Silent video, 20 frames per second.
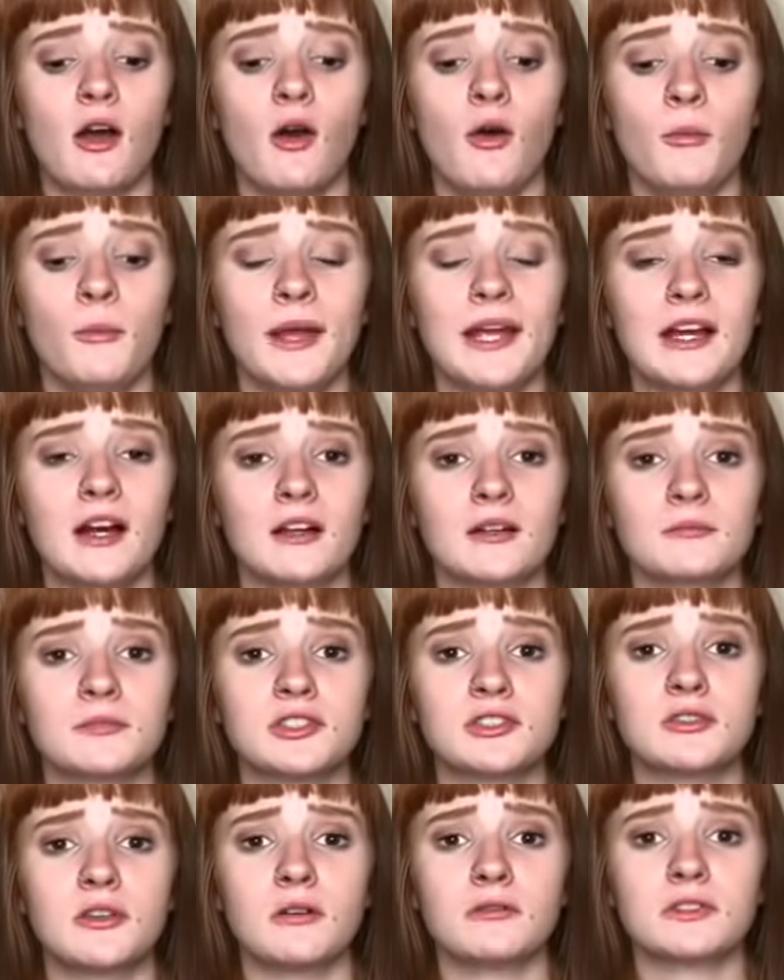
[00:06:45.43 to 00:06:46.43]
He was like, oh my god, I'm
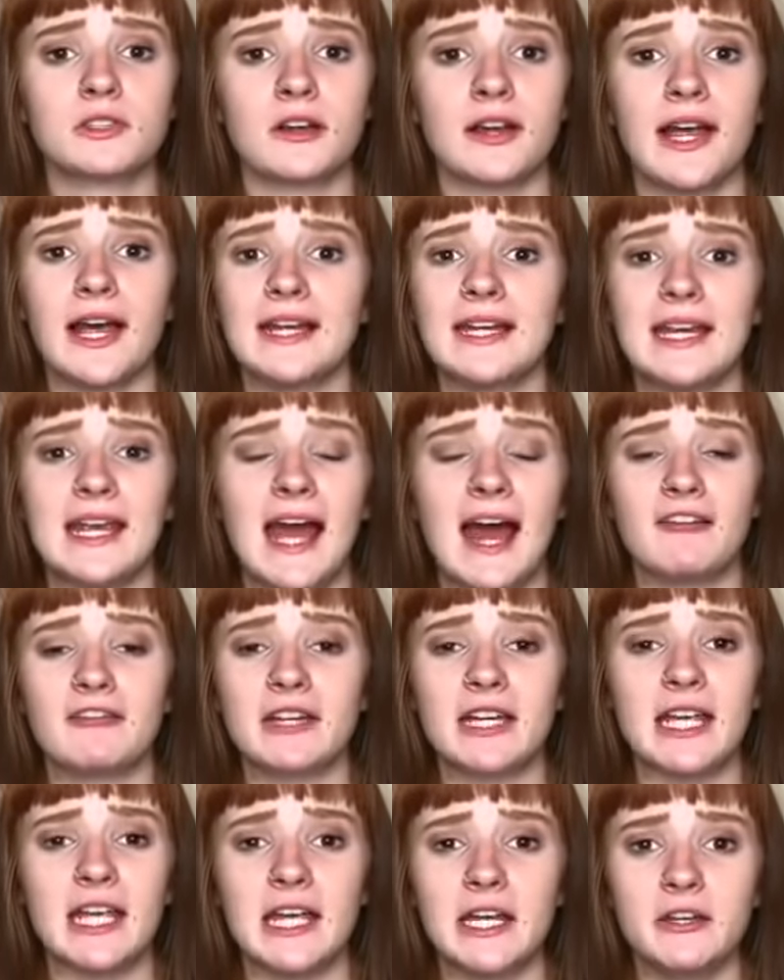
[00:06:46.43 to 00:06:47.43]
so sorry. I can't have a
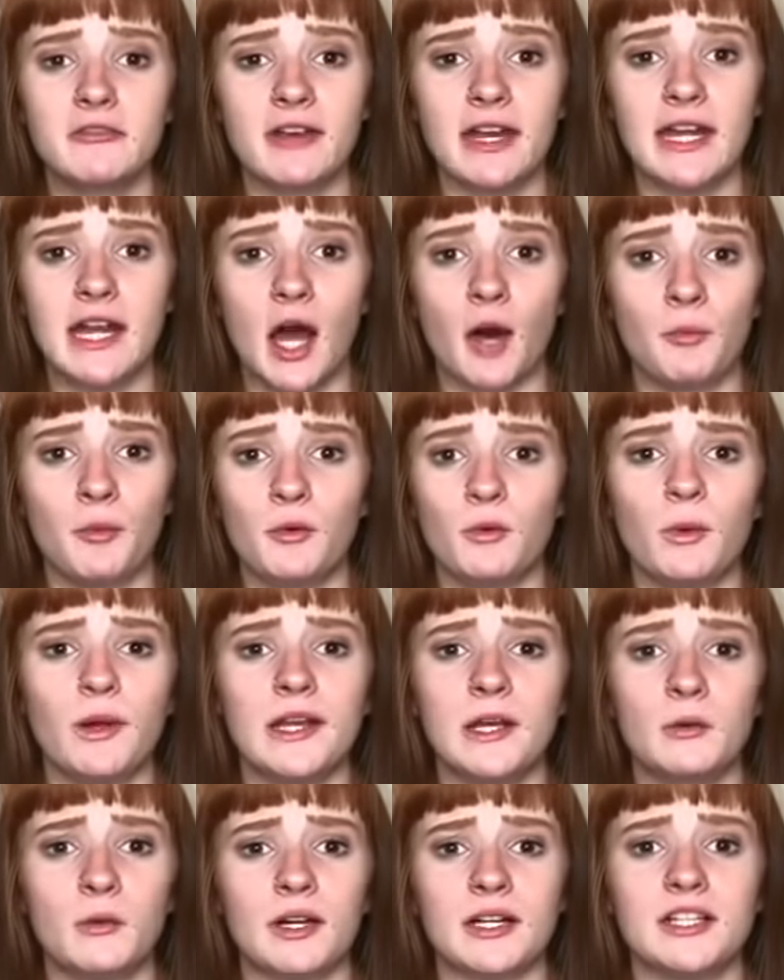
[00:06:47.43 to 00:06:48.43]
kid right now, but what do
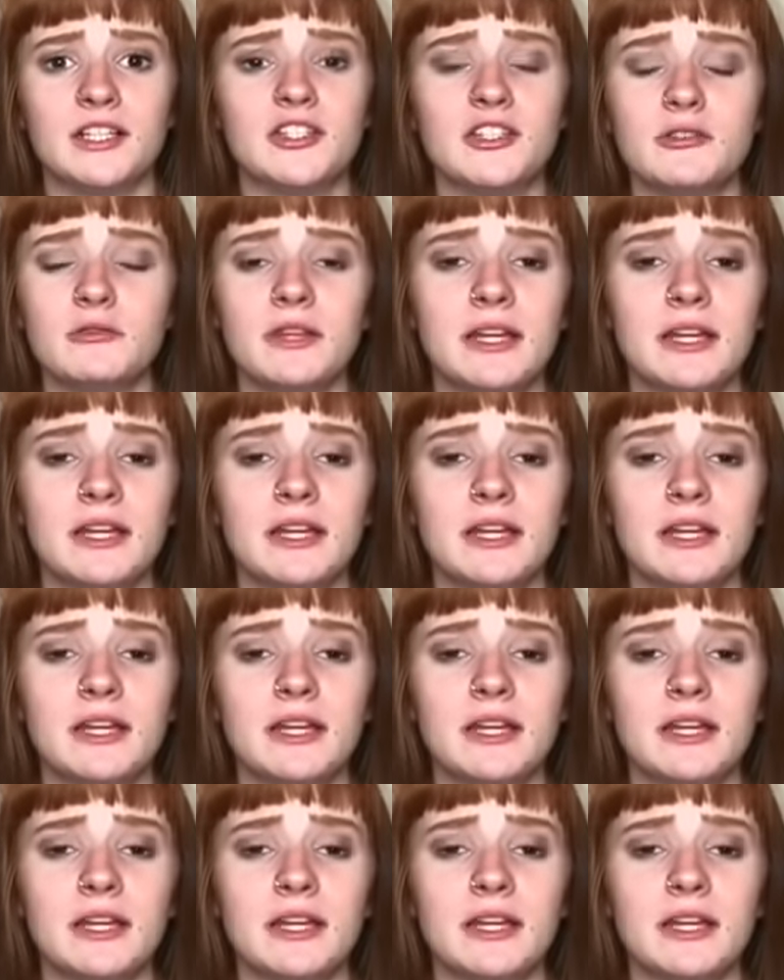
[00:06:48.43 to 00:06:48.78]
you want to do?